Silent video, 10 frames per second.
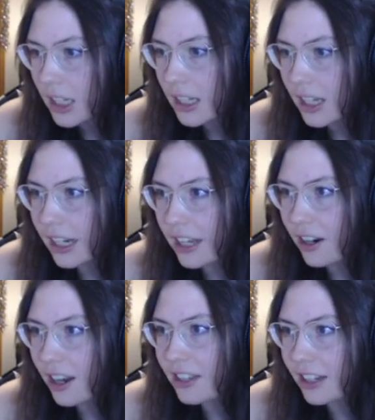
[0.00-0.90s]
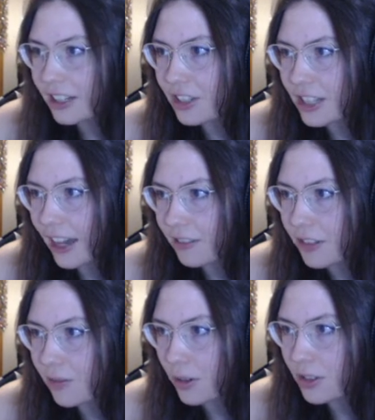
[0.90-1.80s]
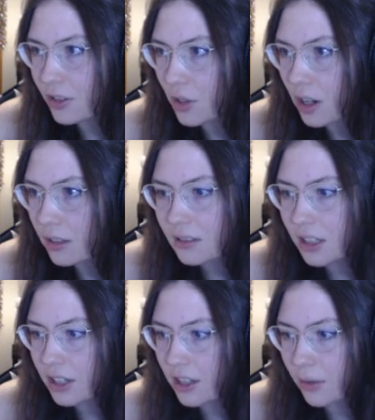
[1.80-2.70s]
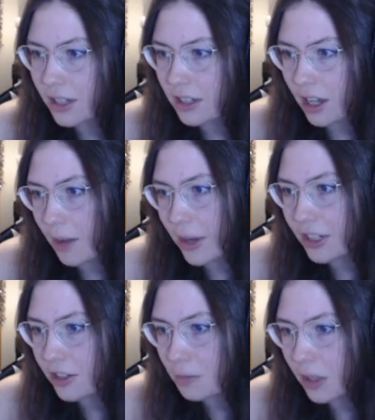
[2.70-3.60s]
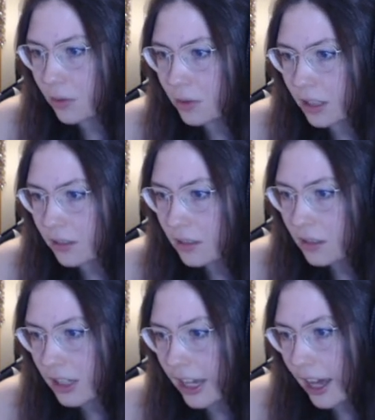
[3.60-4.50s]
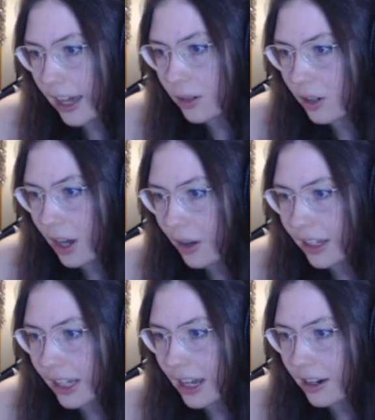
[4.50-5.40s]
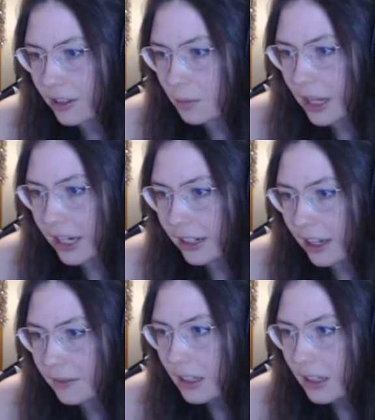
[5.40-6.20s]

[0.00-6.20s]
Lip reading: And here I think I just have to force a draw, because otherwise I might just be losing, because I don't know how I get out of this mating net.